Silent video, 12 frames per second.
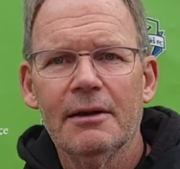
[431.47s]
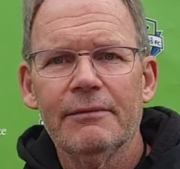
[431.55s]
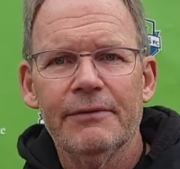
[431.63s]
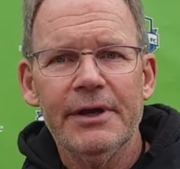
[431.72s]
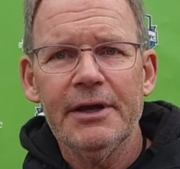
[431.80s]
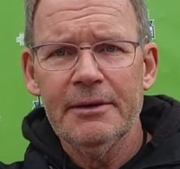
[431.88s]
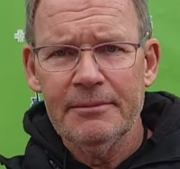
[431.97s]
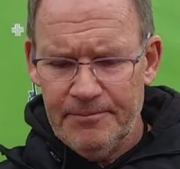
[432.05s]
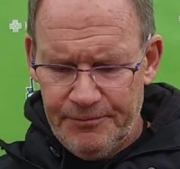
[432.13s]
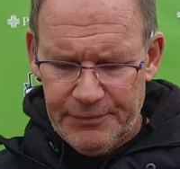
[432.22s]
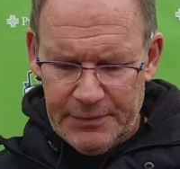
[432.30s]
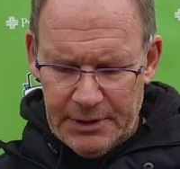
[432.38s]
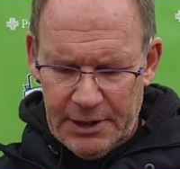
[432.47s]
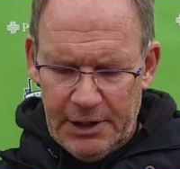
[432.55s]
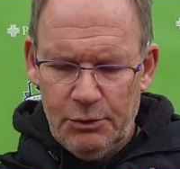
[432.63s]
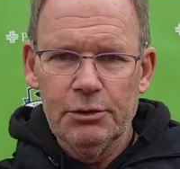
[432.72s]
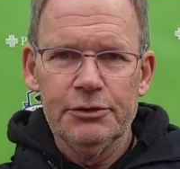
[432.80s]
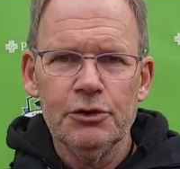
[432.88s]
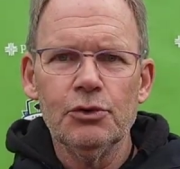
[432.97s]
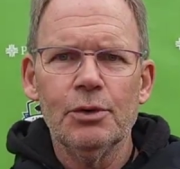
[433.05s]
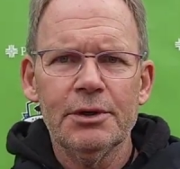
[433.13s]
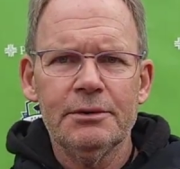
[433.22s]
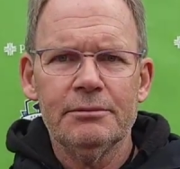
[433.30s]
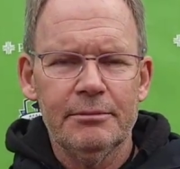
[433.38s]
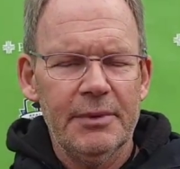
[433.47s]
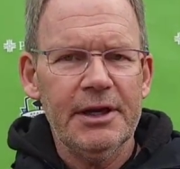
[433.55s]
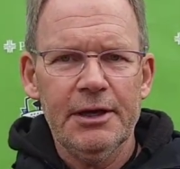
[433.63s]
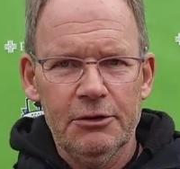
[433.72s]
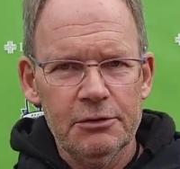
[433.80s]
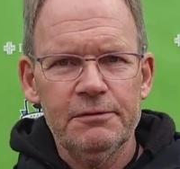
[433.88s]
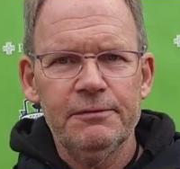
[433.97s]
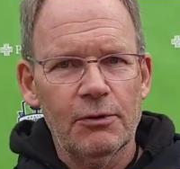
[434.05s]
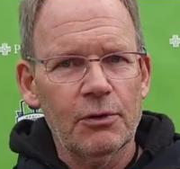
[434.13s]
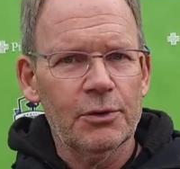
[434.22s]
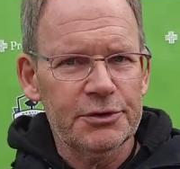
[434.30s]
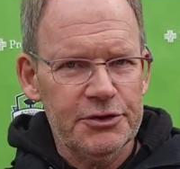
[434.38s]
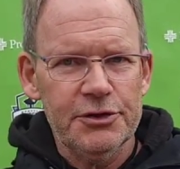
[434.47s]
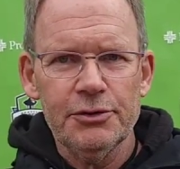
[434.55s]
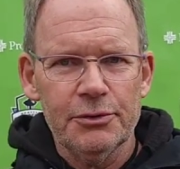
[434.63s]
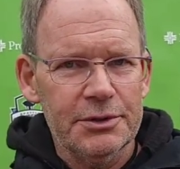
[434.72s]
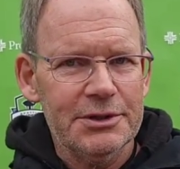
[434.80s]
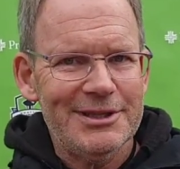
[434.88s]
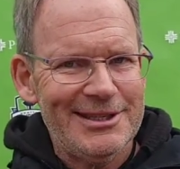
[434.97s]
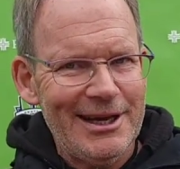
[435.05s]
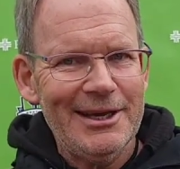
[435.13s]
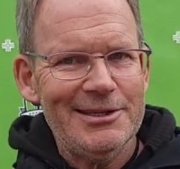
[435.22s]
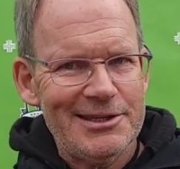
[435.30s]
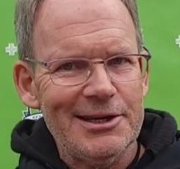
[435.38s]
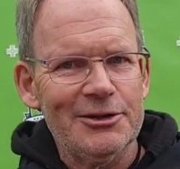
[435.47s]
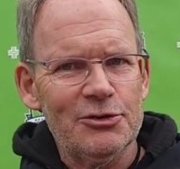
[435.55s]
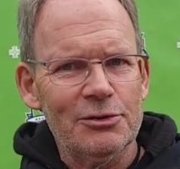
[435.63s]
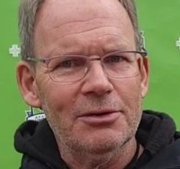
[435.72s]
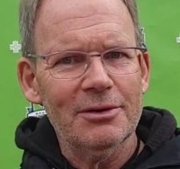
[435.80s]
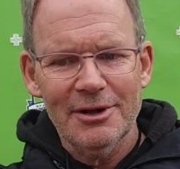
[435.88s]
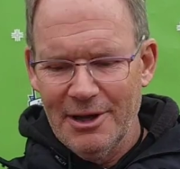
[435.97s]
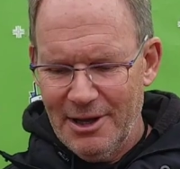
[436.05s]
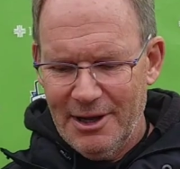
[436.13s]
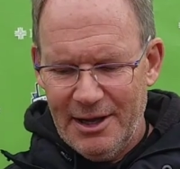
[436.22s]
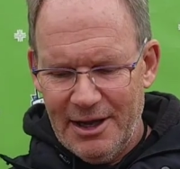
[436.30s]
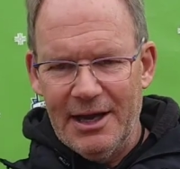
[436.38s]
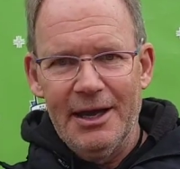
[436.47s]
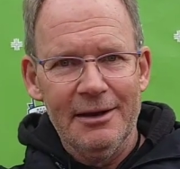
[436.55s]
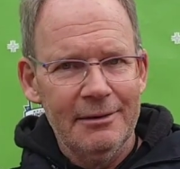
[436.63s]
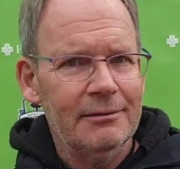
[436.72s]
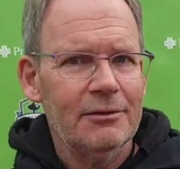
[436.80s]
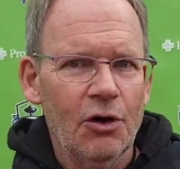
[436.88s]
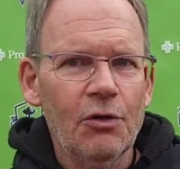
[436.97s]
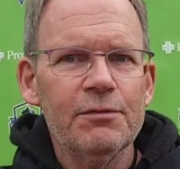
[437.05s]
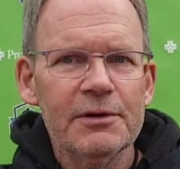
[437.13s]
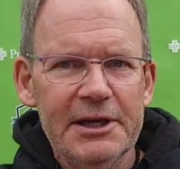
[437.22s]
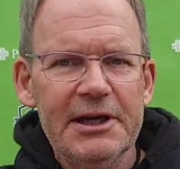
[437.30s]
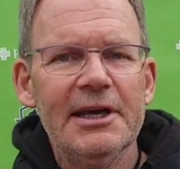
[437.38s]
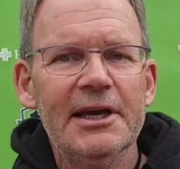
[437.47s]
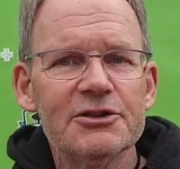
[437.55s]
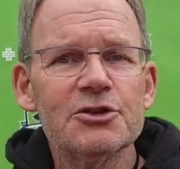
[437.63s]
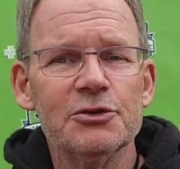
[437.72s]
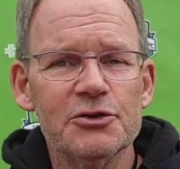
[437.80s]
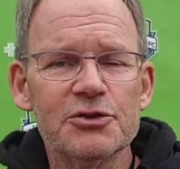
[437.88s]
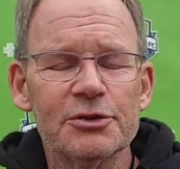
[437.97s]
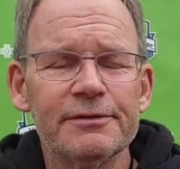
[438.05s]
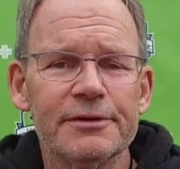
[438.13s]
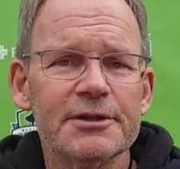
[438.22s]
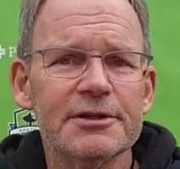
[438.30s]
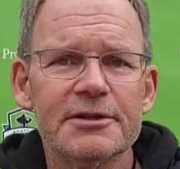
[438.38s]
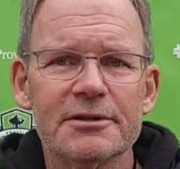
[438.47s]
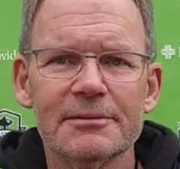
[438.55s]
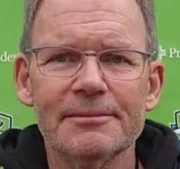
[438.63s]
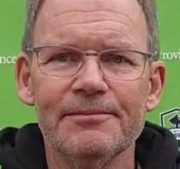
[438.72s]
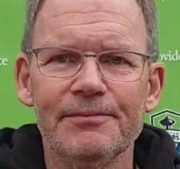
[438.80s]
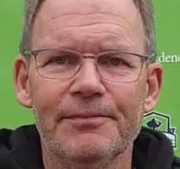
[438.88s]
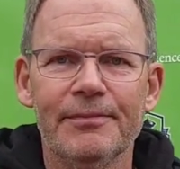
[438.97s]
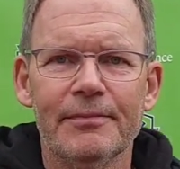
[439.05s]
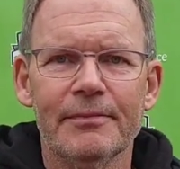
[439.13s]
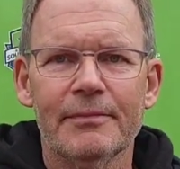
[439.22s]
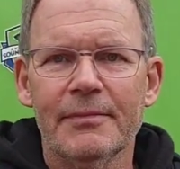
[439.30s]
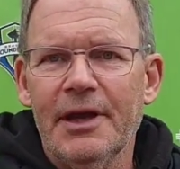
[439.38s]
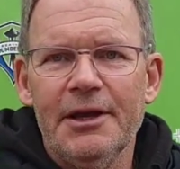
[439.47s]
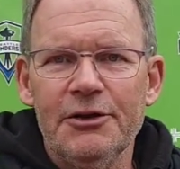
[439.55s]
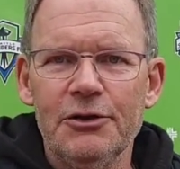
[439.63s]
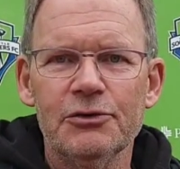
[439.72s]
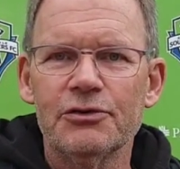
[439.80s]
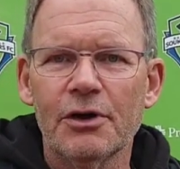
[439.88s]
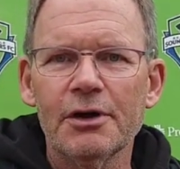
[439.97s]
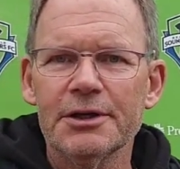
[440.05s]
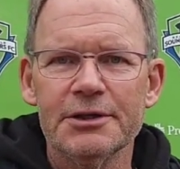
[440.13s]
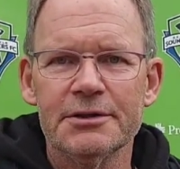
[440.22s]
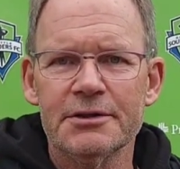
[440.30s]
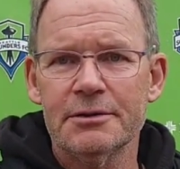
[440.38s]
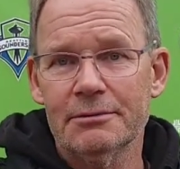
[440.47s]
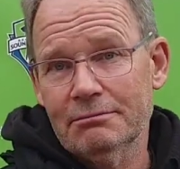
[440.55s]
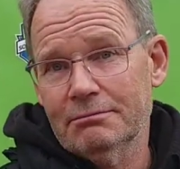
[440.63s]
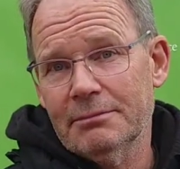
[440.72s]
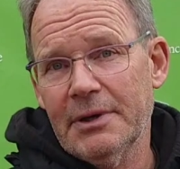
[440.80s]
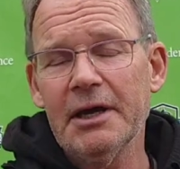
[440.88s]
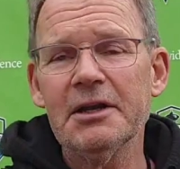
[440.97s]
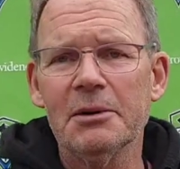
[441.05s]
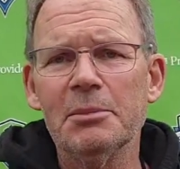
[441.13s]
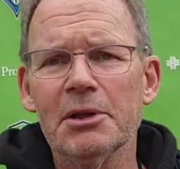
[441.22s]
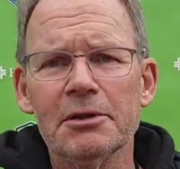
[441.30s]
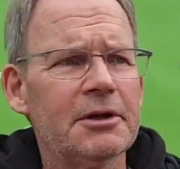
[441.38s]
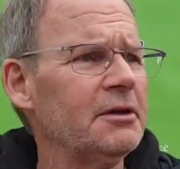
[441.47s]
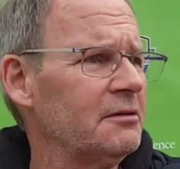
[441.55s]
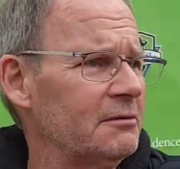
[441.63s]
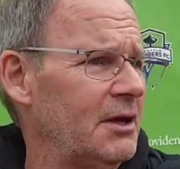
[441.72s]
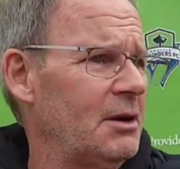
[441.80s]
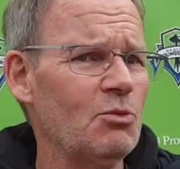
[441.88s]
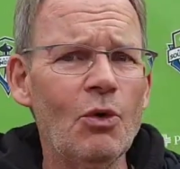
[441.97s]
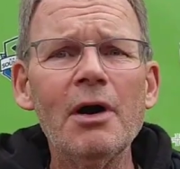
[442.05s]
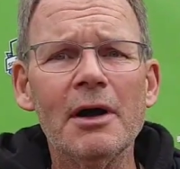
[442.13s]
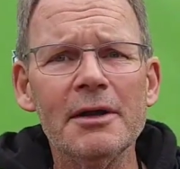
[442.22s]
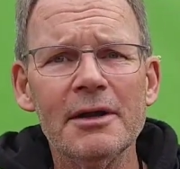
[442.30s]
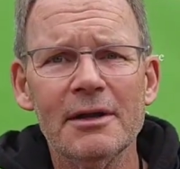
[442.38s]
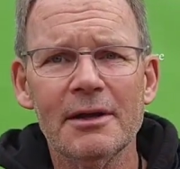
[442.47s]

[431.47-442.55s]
then he will do what many good forwards do, is stay central, and hopefully he gets good service. And you saw his heading ability in game one.